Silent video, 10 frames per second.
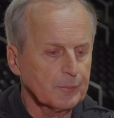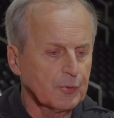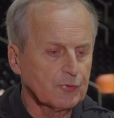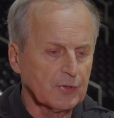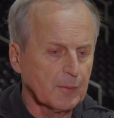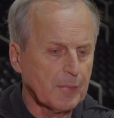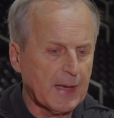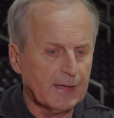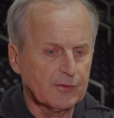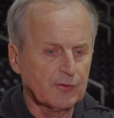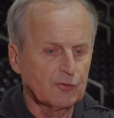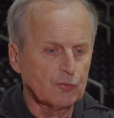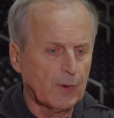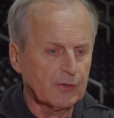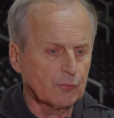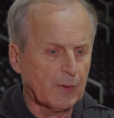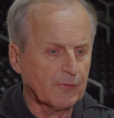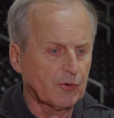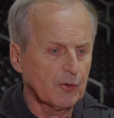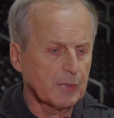puts you in a bad situation right
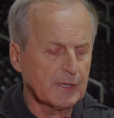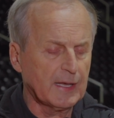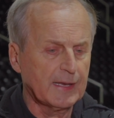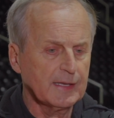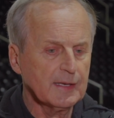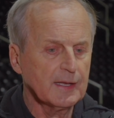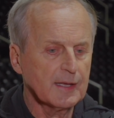from the beginning.